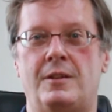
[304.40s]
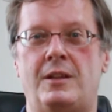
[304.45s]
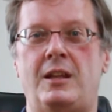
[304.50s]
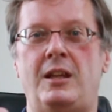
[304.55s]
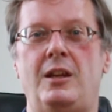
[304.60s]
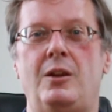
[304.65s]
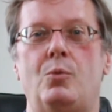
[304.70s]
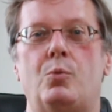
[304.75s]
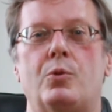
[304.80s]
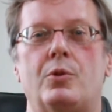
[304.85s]

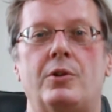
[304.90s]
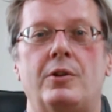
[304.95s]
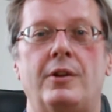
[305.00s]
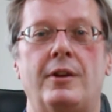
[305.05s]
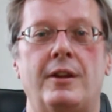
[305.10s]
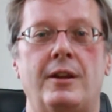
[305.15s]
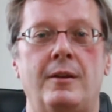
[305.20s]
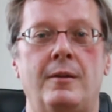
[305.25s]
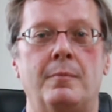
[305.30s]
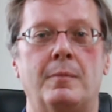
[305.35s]
key word
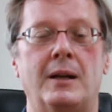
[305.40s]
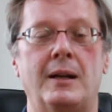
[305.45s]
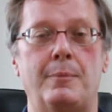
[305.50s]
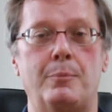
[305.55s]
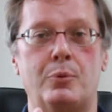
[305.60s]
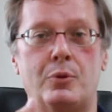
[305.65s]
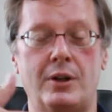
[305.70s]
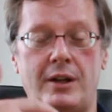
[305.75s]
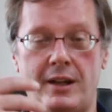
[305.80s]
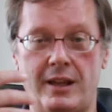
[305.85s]
in my
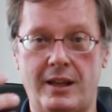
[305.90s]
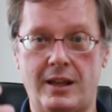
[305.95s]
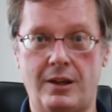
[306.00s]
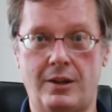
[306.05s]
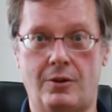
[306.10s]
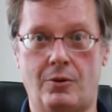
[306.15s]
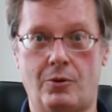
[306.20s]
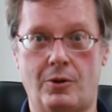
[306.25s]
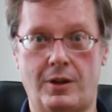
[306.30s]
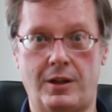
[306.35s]
predicate
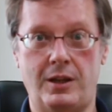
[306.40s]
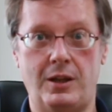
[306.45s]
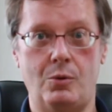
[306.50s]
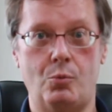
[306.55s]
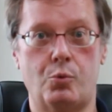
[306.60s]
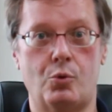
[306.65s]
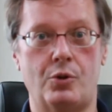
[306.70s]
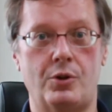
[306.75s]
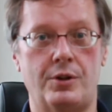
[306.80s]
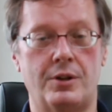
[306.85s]
or a key
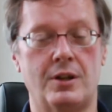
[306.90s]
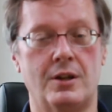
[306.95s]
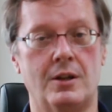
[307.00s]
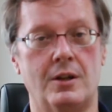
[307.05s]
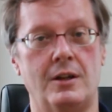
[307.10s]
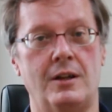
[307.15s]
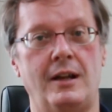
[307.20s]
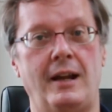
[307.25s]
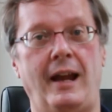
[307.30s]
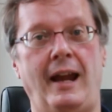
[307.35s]
word
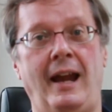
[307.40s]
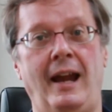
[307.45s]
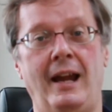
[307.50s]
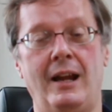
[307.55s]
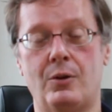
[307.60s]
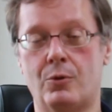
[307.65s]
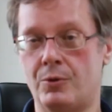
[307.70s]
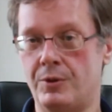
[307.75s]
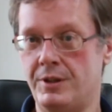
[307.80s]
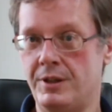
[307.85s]
at
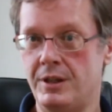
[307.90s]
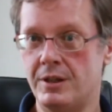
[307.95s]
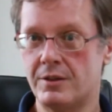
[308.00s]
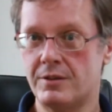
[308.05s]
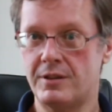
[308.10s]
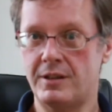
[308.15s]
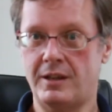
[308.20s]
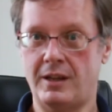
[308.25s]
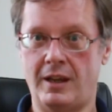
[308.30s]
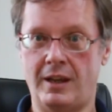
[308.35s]
or near
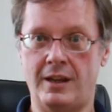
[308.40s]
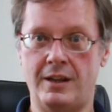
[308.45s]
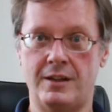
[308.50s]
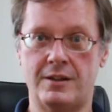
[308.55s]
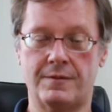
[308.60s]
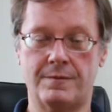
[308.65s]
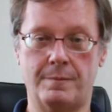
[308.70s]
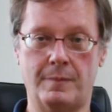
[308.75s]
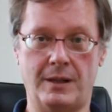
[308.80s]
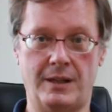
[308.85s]
the end
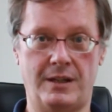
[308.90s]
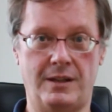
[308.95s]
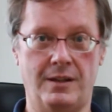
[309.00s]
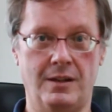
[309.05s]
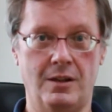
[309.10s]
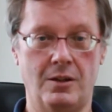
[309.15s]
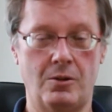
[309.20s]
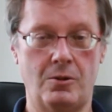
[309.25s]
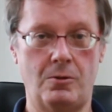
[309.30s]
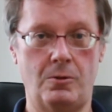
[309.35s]
of my
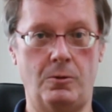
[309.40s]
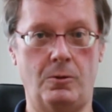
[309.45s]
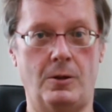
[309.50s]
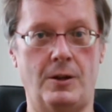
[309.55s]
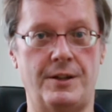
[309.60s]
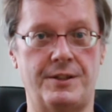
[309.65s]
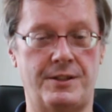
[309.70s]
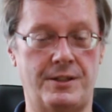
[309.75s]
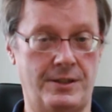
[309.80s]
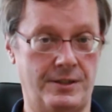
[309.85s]

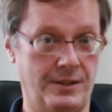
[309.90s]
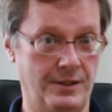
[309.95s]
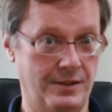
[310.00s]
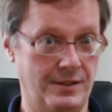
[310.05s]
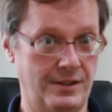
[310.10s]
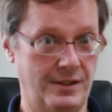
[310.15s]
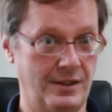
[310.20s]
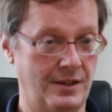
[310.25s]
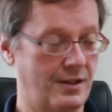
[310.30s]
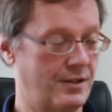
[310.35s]
clauses and
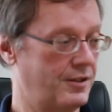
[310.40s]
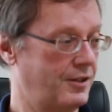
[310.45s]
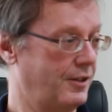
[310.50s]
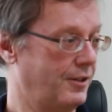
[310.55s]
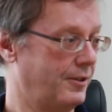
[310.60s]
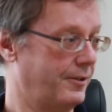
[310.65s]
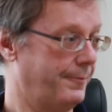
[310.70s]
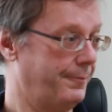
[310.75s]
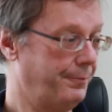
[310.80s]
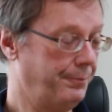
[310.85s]

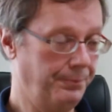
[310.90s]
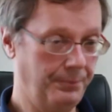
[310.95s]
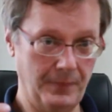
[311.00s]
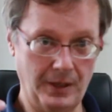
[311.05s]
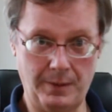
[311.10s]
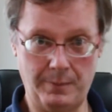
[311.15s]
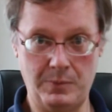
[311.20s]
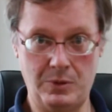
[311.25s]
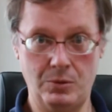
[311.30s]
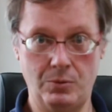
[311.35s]
sentences.
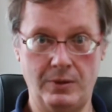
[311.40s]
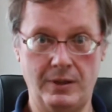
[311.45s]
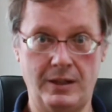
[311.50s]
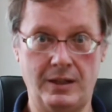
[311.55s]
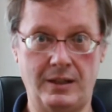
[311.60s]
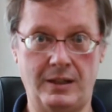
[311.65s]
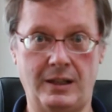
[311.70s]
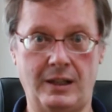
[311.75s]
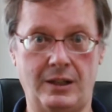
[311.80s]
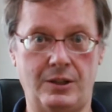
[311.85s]
I'm doing it
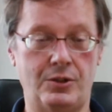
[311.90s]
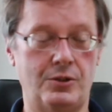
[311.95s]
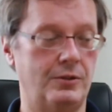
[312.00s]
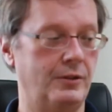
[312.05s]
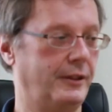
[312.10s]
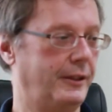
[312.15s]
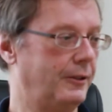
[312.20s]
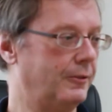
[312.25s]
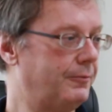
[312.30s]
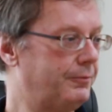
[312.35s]

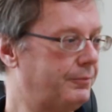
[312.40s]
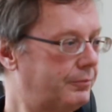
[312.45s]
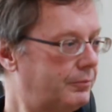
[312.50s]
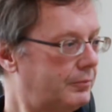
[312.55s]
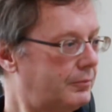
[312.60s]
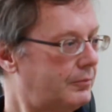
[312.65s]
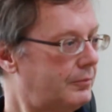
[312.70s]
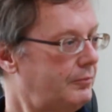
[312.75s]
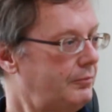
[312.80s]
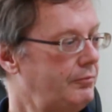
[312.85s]
naturally.
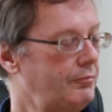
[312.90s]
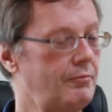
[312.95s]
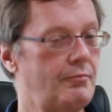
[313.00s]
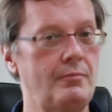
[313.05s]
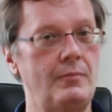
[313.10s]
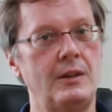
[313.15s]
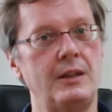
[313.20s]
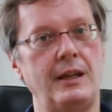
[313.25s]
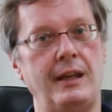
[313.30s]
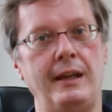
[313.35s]

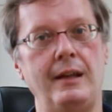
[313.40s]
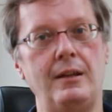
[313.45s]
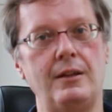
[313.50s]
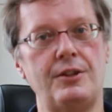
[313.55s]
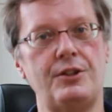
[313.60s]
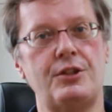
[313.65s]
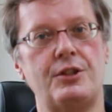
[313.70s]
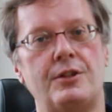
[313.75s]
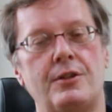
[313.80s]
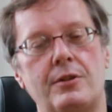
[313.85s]

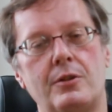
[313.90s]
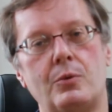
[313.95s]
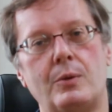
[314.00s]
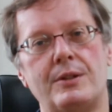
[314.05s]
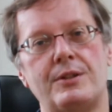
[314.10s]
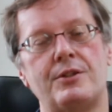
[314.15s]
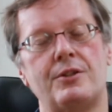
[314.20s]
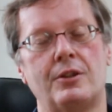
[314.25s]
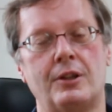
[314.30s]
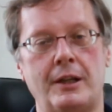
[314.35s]
English and other
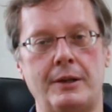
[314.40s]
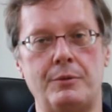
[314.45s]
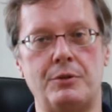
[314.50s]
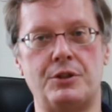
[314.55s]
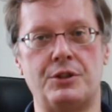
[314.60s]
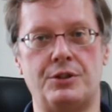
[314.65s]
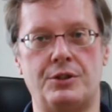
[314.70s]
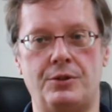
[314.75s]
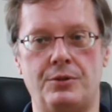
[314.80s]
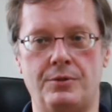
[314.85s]
Western
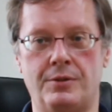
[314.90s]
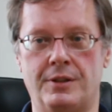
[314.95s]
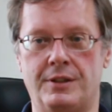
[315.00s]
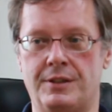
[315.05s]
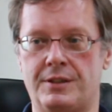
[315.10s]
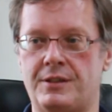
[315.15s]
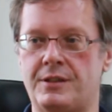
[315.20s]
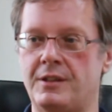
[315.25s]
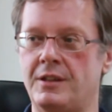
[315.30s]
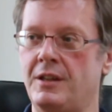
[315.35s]
languages do
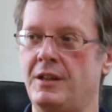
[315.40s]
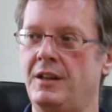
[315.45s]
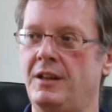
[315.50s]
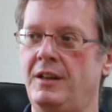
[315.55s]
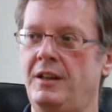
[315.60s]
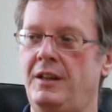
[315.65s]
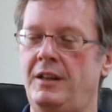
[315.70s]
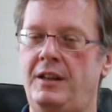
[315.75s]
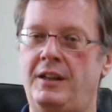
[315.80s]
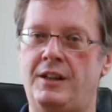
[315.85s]
this.
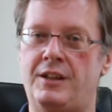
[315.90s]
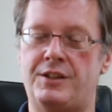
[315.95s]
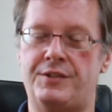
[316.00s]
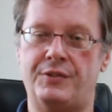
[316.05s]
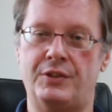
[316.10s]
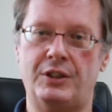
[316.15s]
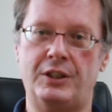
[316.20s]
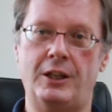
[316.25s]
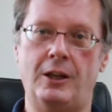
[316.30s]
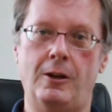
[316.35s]
And it's
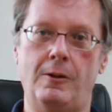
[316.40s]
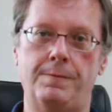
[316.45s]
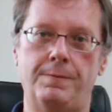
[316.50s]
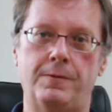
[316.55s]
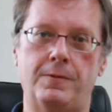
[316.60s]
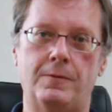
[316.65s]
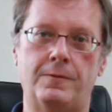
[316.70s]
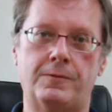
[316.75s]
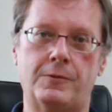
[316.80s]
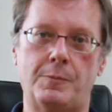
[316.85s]
very
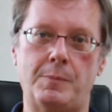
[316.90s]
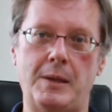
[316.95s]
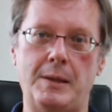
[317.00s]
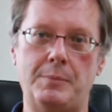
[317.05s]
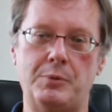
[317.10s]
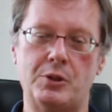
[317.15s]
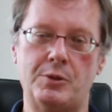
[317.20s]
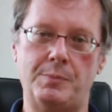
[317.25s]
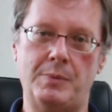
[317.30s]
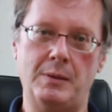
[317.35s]
helpful for
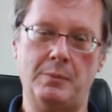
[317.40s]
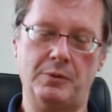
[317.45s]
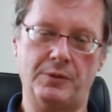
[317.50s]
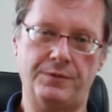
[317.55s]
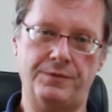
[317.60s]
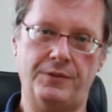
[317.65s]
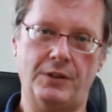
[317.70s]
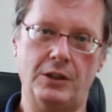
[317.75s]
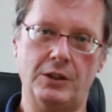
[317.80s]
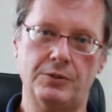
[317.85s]
people to be able to
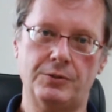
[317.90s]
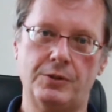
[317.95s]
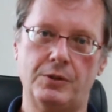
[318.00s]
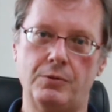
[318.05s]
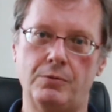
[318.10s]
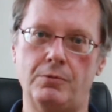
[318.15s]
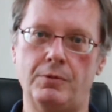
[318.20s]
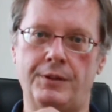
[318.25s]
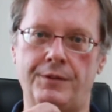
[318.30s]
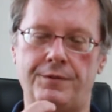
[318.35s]
follow
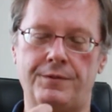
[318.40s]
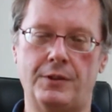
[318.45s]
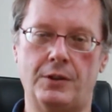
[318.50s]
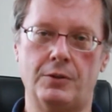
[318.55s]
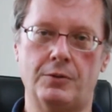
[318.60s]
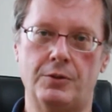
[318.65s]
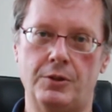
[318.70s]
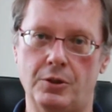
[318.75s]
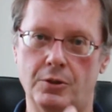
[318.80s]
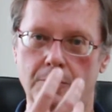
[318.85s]
you and follow
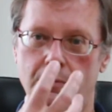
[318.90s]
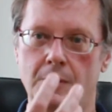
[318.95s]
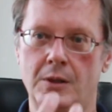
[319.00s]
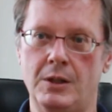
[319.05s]
your